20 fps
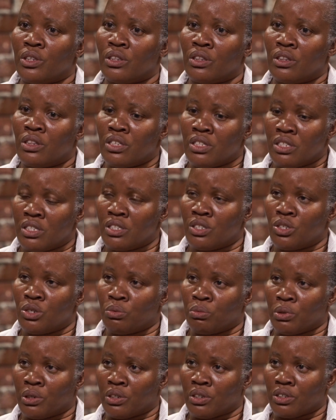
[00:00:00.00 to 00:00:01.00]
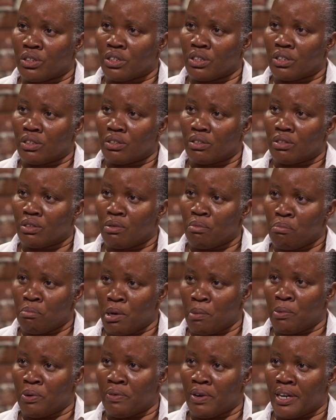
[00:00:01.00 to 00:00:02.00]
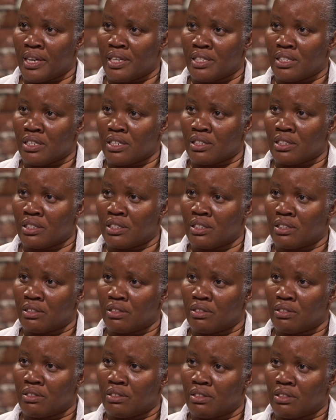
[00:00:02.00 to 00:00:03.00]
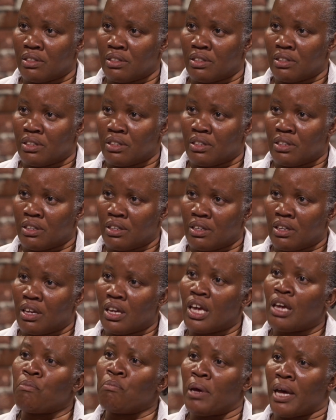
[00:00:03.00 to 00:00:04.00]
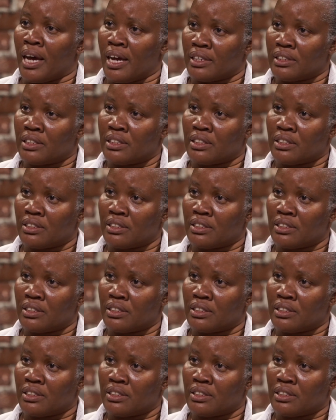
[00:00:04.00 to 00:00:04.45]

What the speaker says: this is your work, memorize it, and pass.